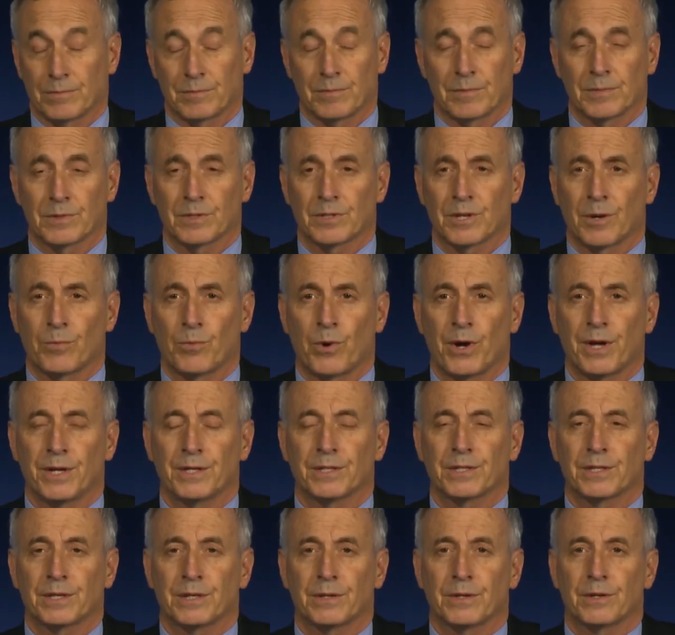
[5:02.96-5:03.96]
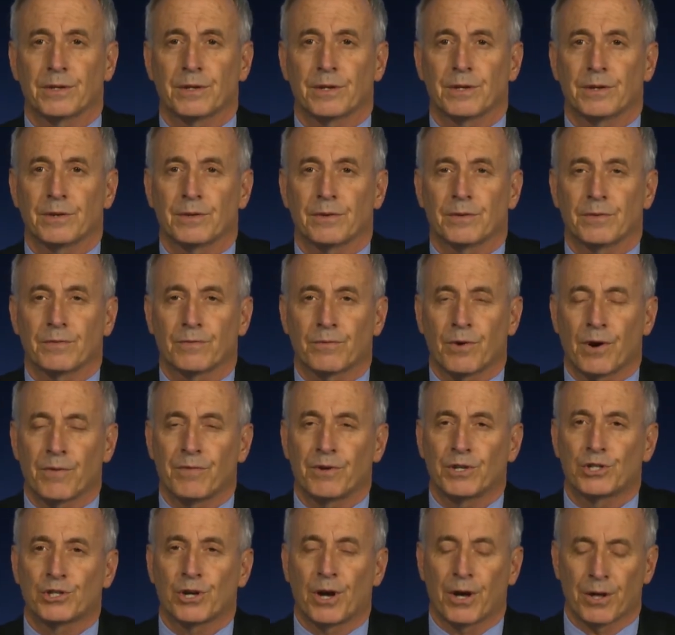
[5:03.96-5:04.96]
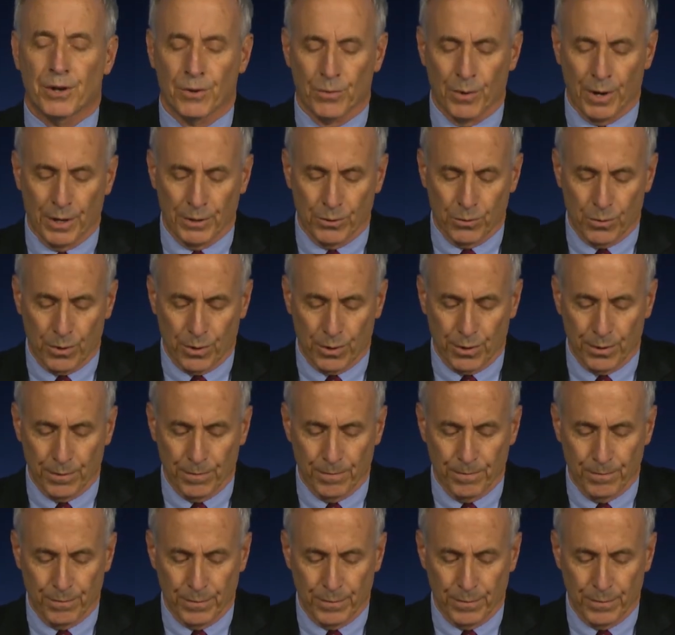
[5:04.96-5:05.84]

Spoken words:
some ways for every child around the world,